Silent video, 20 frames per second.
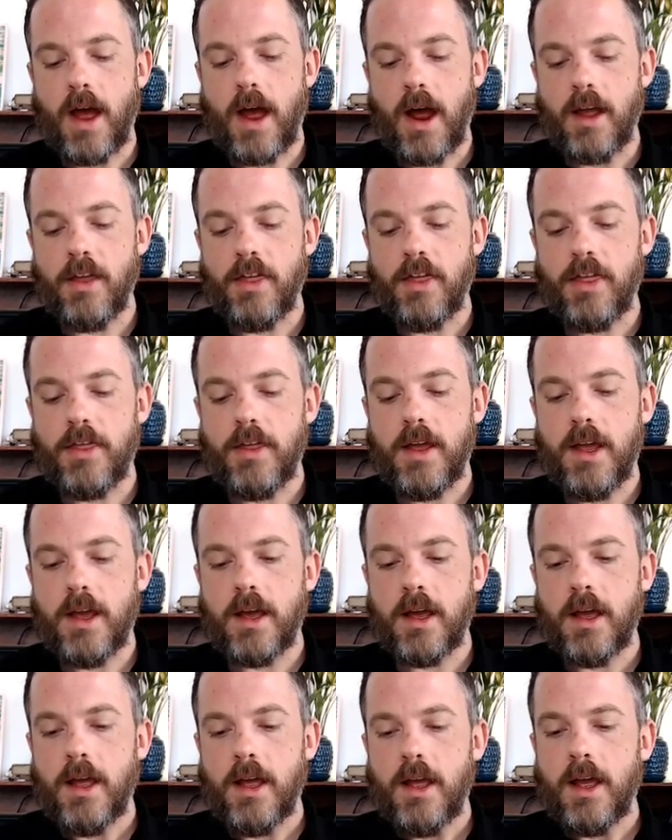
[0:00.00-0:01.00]
I
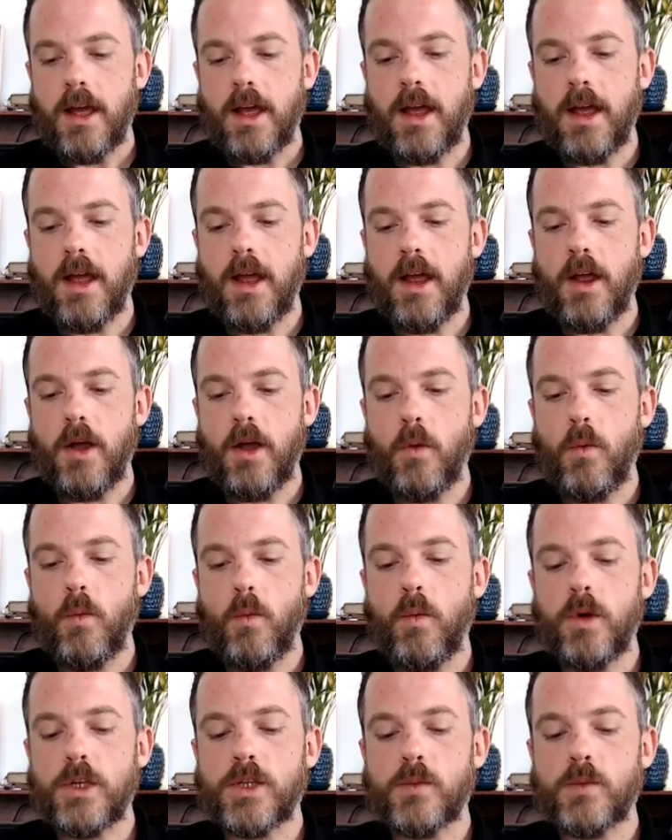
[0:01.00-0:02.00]
think
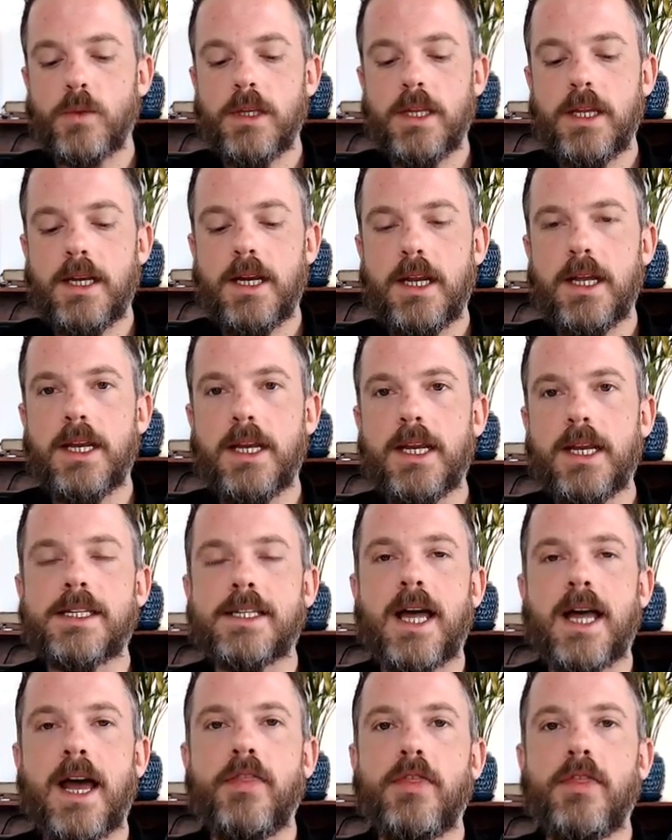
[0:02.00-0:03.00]
what's really neat is
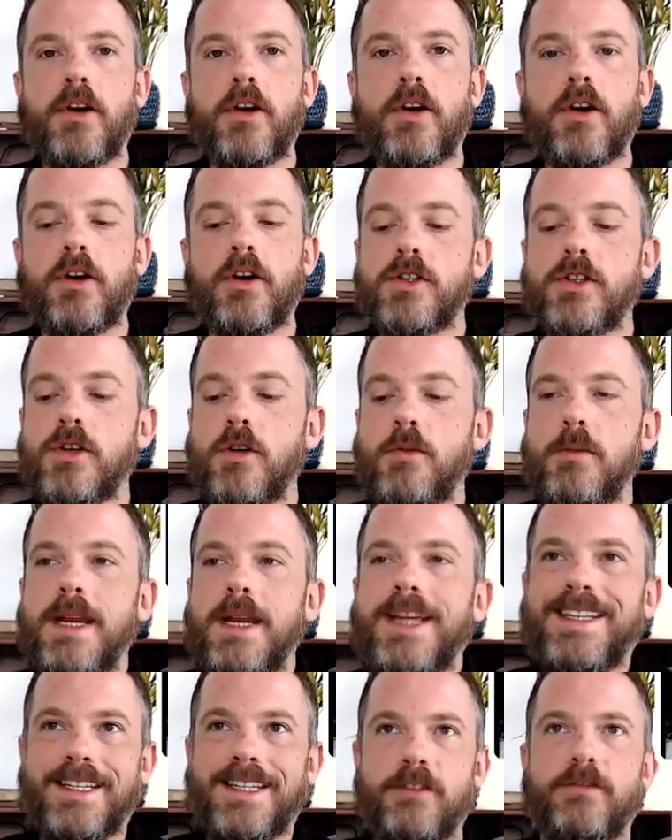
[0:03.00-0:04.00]
that there are so many
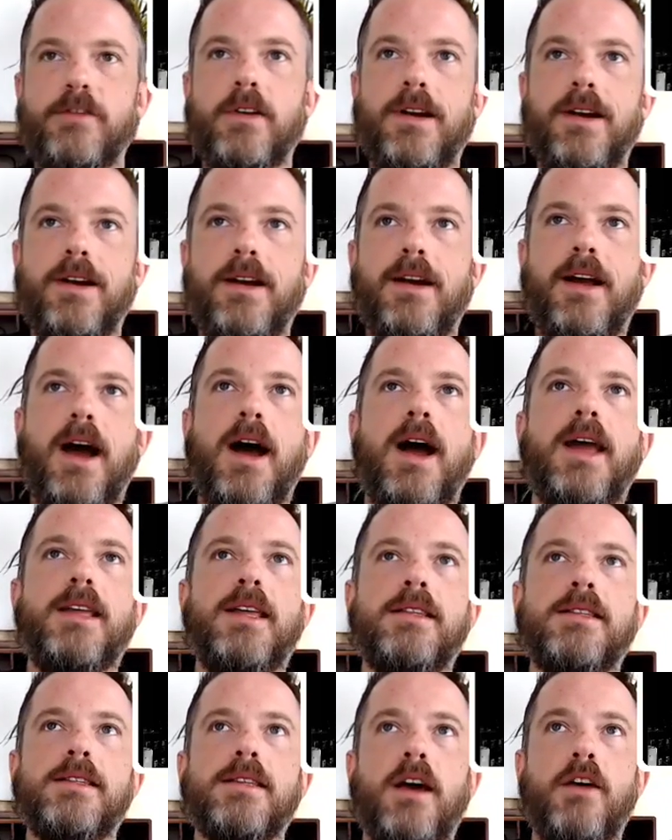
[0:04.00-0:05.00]
different
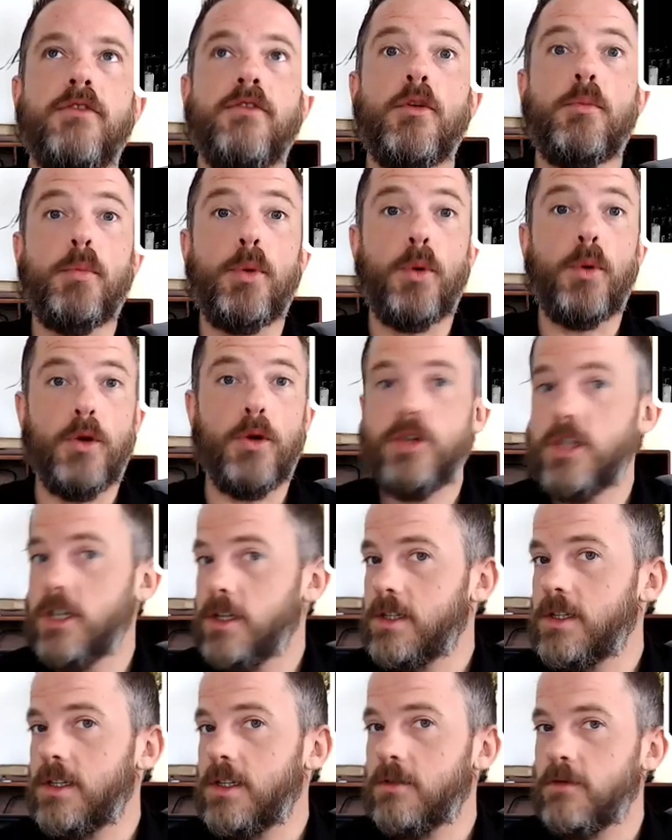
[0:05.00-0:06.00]
kinds of
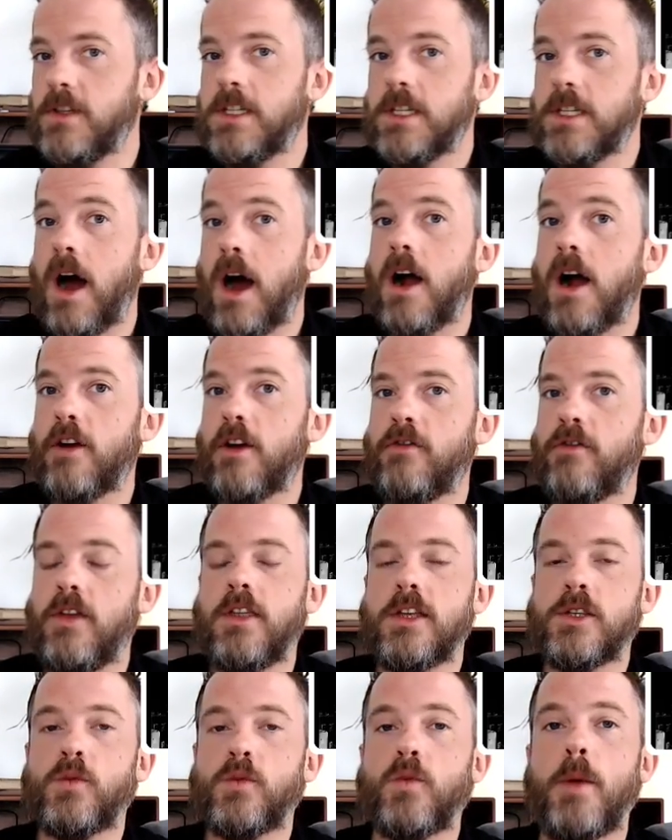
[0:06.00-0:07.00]
approaches to photography
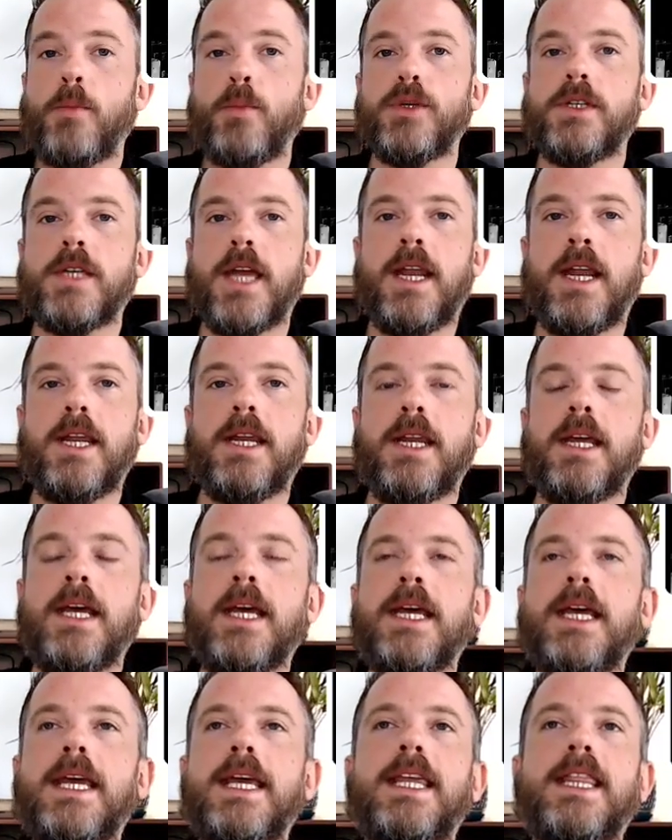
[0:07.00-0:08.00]
that's represented
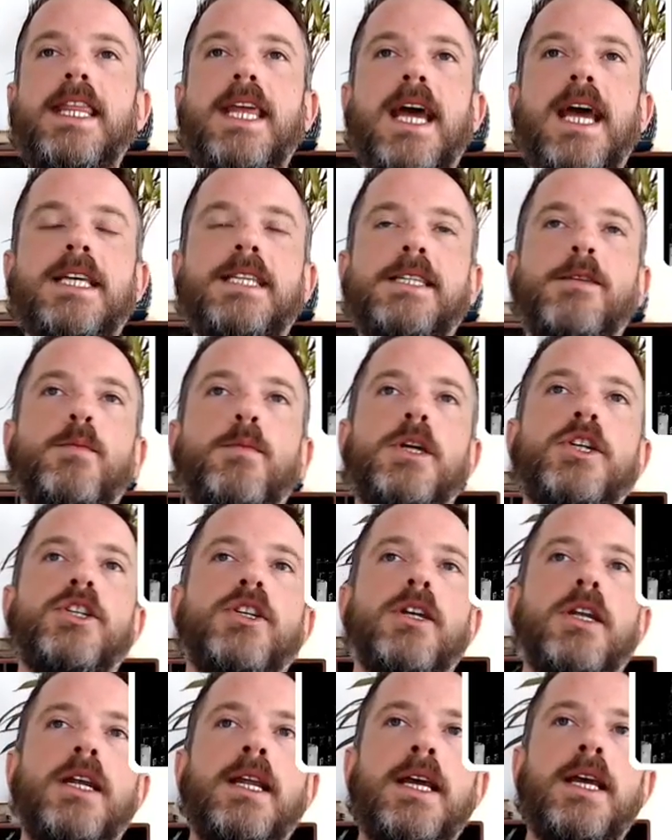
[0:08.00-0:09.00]
in the
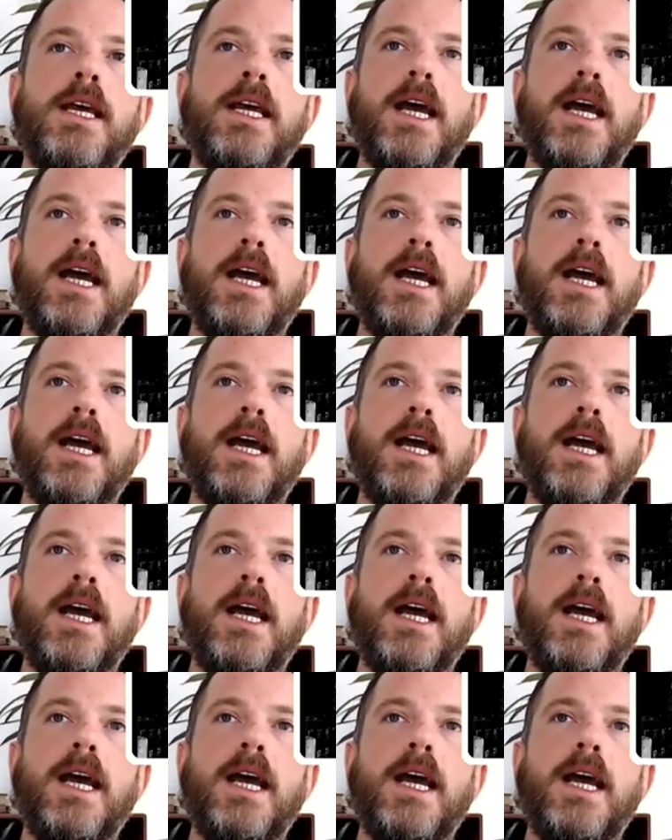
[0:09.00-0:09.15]
exhibition.